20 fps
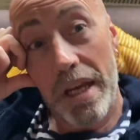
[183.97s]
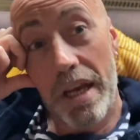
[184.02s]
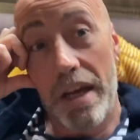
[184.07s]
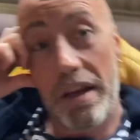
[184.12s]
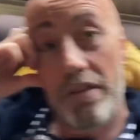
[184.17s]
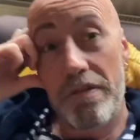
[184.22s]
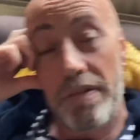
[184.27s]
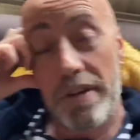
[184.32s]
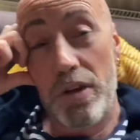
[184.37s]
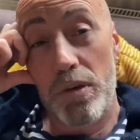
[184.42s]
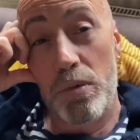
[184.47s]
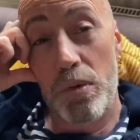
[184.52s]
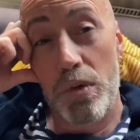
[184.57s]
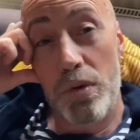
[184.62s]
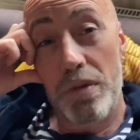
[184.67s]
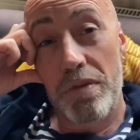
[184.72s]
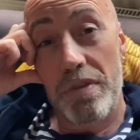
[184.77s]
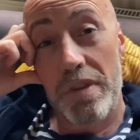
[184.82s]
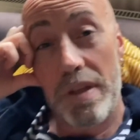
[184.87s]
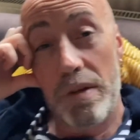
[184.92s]
I
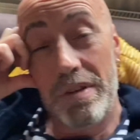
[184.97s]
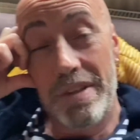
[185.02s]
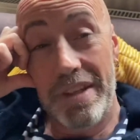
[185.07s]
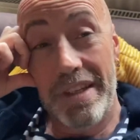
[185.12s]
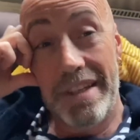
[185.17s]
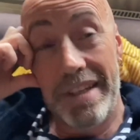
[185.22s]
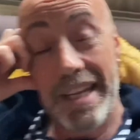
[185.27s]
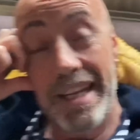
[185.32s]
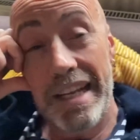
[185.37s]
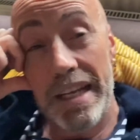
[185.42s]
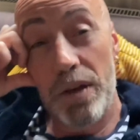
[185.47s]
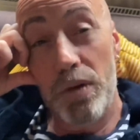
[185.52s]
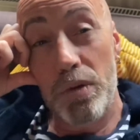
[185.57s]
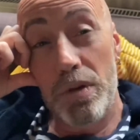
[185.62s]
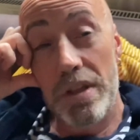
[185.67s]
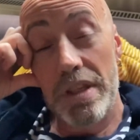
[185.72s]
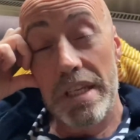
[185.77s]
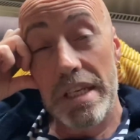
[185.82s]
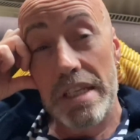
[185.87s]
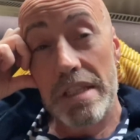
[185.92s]
film nearly all
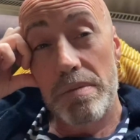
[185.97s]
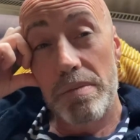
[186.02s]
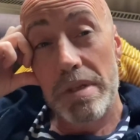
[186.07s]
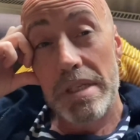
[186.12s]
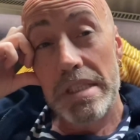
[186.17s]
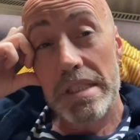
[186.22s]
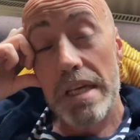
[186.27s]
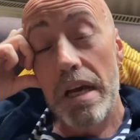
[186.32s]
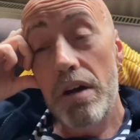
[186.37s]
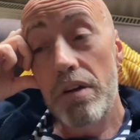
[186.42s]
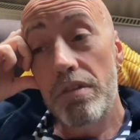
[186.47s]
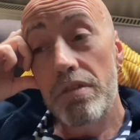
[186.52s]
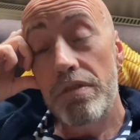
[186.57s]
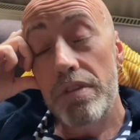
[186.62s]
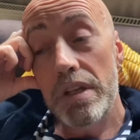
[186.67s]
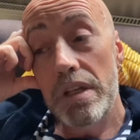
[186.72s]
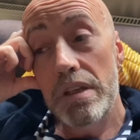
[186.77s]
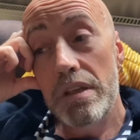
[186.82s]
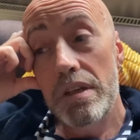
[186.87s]
of these myself,